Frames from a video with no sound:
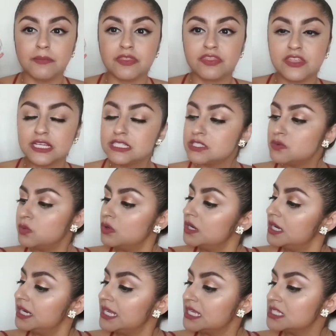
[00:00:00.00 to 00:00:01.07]
This
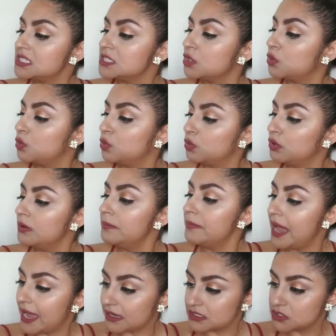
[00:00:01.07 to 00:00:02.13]
one is the Cool
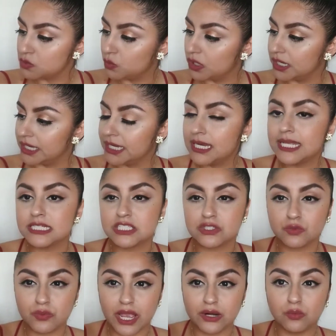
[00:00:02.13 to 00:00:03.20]
Max one. It's the
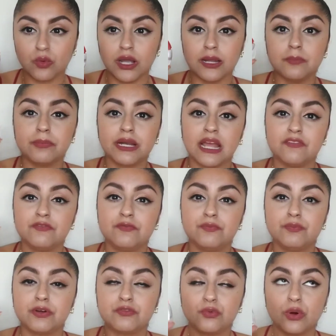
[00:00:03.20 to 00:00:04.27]
red one, but
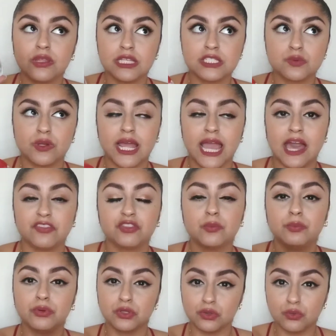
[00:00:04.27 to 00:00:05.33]
before this one I had the
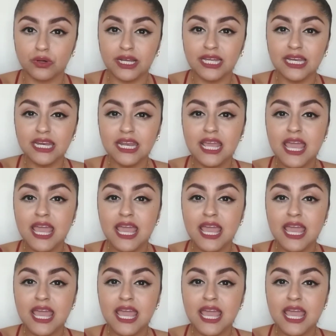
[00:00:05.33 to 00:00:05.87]
blue one.